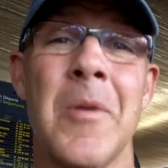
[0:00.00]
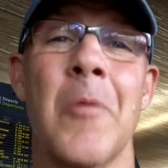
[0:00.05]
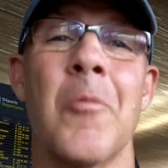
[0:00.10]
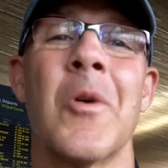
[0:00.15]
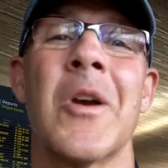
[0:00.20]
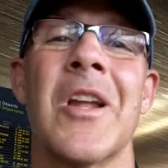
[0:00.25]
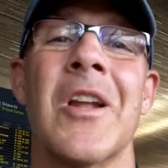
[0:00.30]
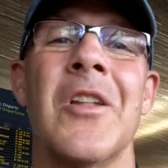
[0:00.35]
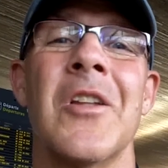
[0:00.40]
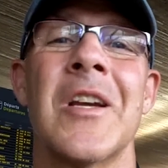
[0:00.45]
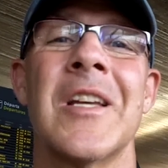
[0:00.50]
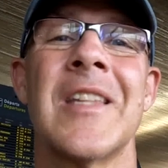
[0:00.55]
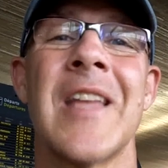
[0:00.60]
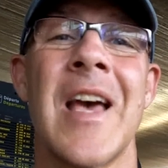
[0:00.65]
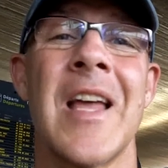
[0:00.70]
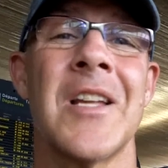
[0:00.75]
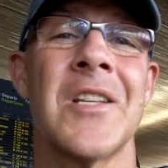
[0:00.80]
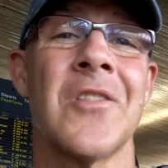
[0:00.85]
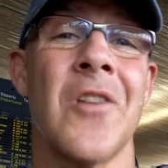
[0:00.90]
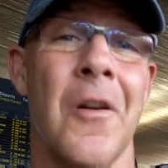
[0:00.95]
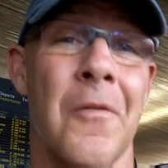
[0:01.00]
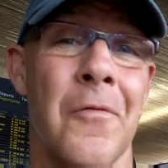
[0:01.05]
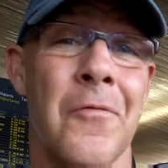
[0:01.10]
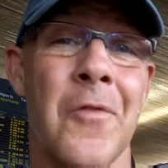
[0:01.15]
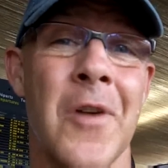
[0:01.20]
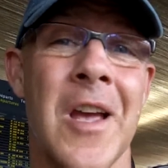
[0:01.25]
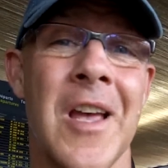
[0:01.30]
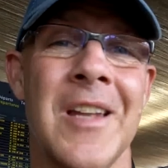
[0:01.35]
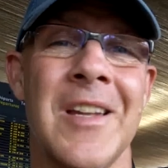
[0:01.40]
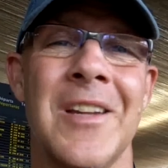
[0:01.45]
but we're going to look at that as our
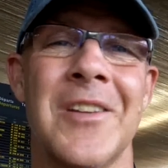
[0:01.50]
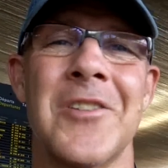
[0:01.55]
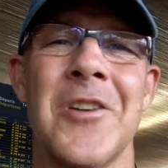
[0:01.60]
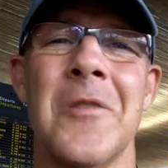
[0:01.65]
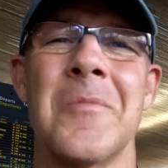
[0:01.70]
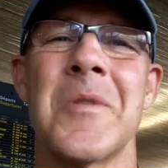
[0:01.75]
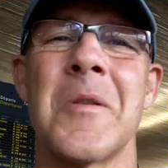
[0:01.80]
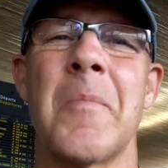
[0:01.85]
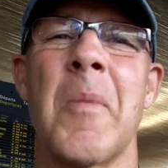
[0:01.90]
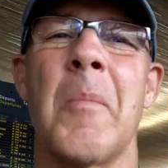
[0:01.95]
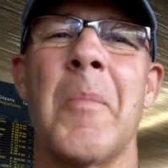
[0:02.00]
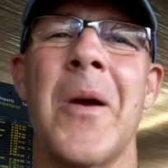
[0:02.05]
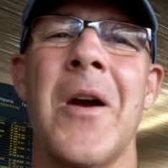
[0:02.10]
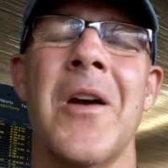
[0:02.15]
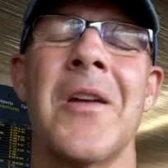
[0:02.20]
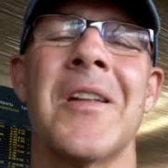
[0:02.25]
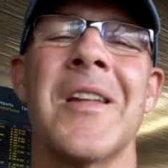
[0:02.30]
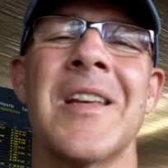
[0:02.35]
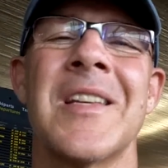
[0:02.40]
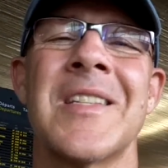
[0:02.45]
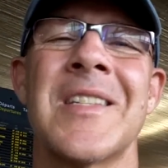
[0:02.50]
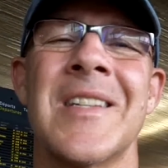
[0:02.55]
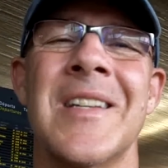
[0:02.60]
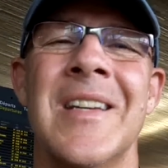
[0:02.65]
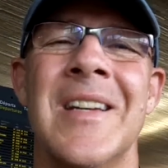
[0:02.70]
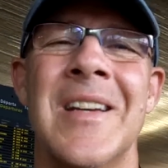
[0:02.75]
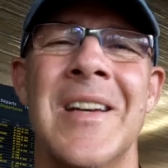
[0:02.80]
friend in terms of preparedness.